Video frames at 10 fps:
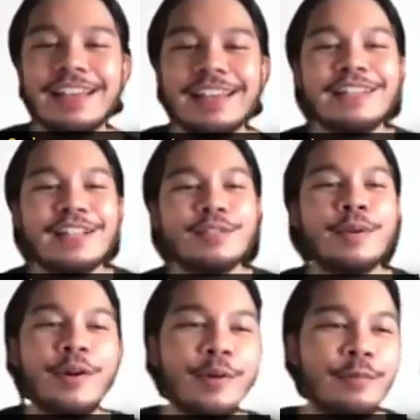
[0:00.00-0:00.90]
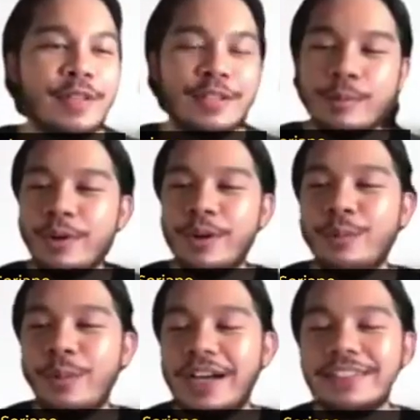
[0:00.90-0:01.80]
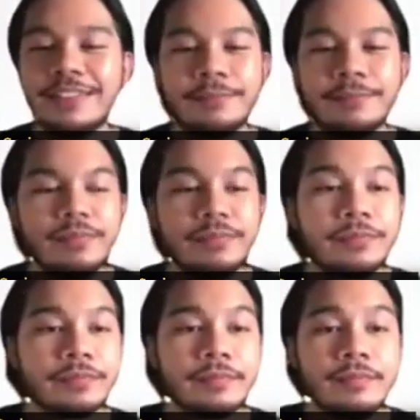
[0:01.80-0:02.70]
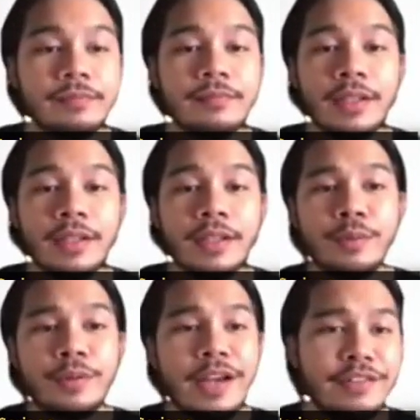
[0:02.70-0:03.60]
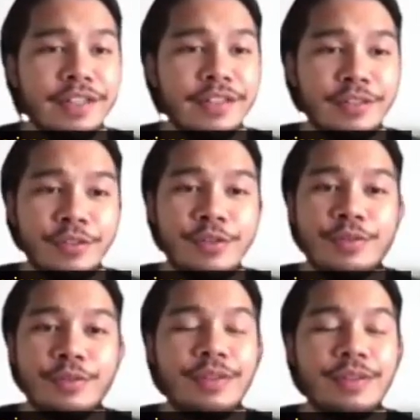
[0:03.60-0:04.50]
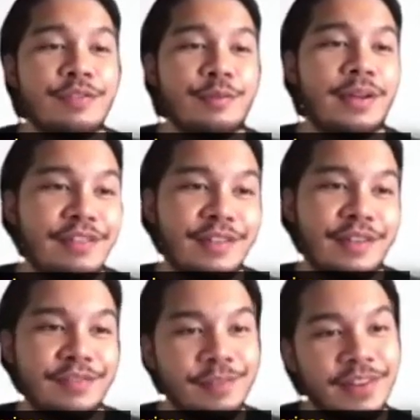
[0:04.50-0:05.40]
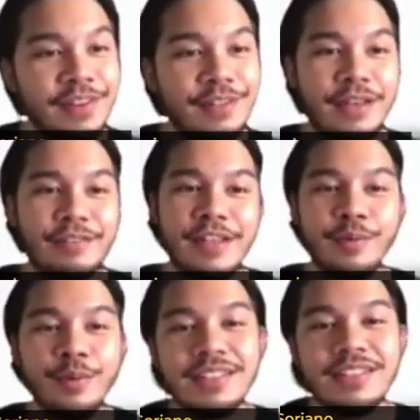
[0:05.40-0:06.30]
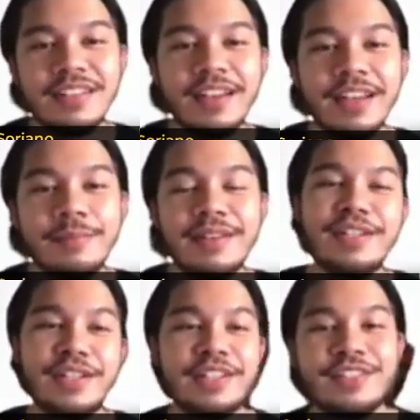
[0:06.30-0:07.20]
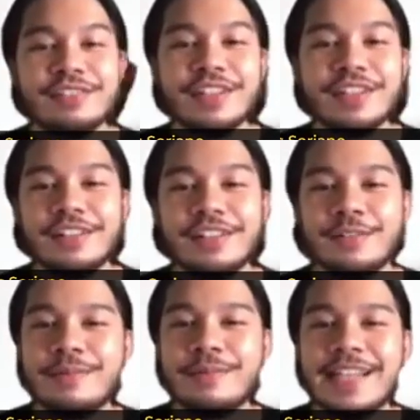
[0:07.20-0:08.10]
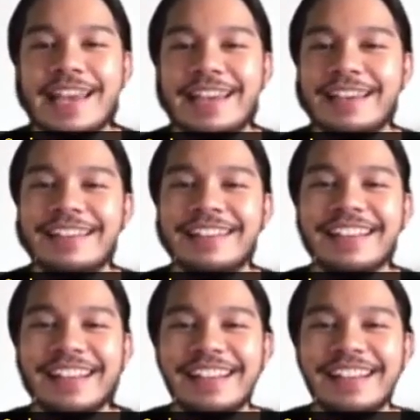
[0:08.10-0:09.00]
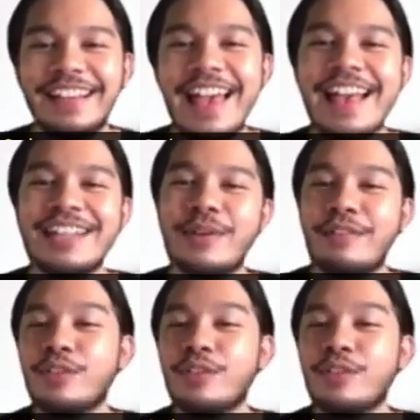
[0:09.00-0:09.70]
And that's what we all want. So we have like if you want to have like some fun, we have like quiz time and a like trivia. You know what I'm saying? So I have